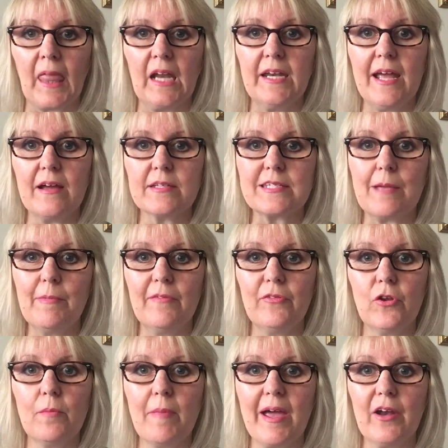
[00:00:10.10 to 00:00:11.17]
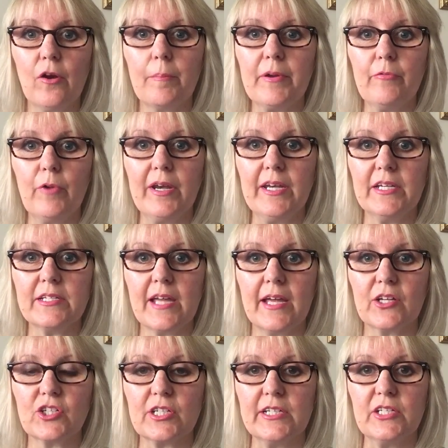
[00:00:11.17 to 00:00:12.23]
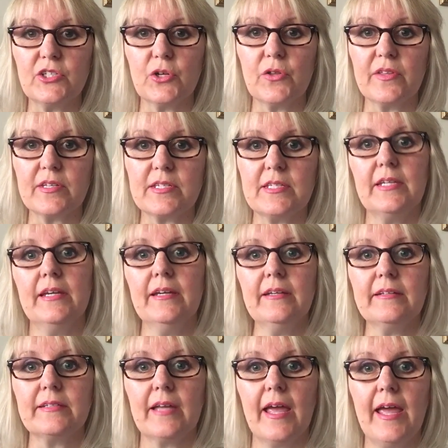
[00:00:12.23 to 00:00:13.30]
Now, some of you may not be ready to actually do this yet,